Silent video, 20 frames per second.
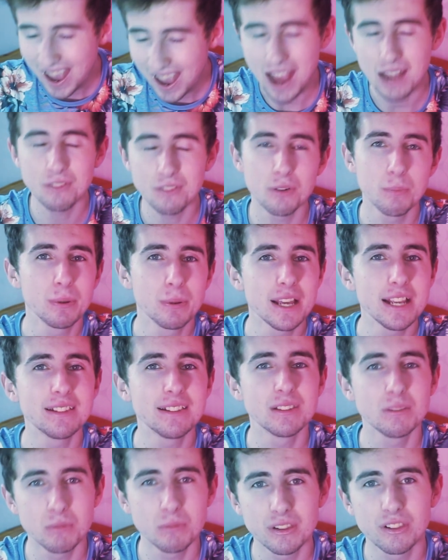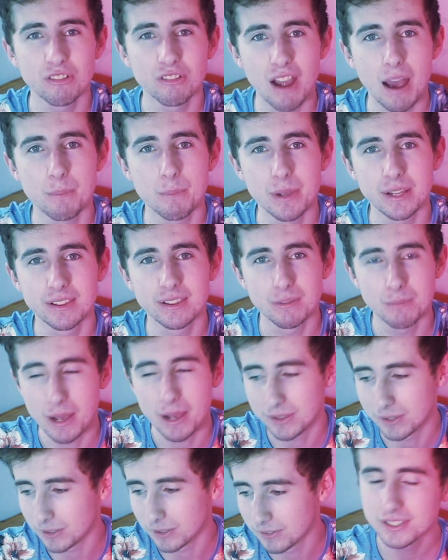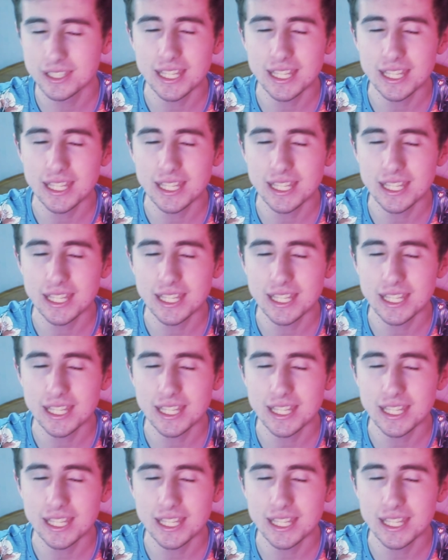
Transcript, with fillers: and replace them with scrap bits of metal.